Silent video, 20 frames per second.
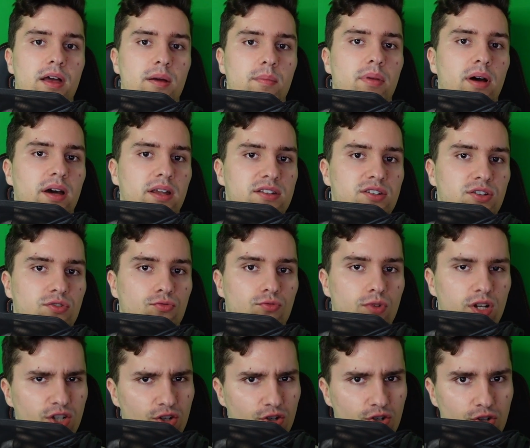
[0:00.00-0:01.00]
but
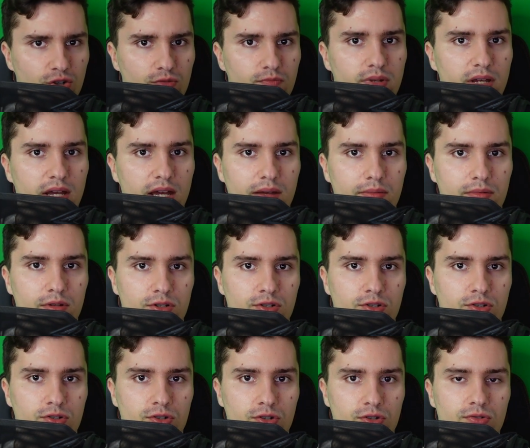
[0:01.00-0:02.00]
what you should be able
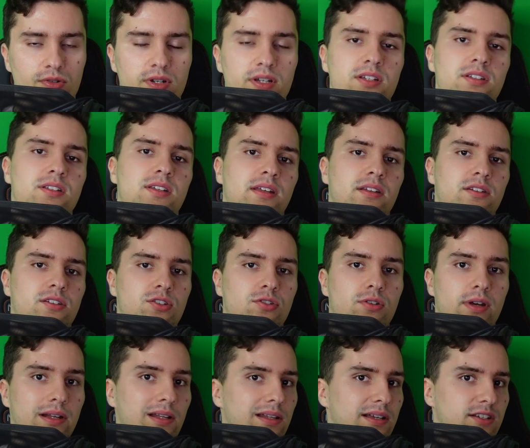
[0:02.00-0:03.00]
to do is
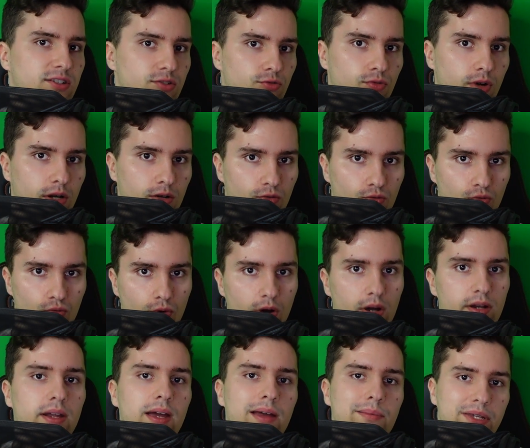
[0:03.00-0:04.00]
to at least run
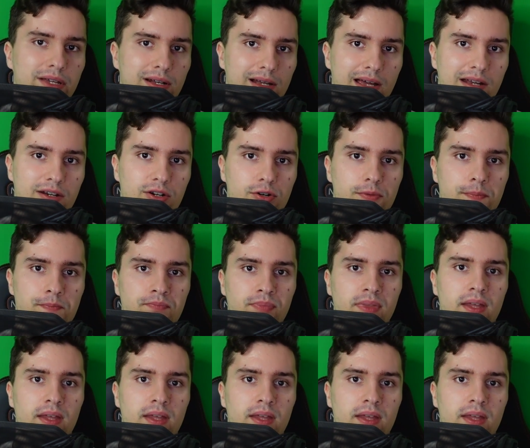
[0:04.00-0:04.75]
one emulator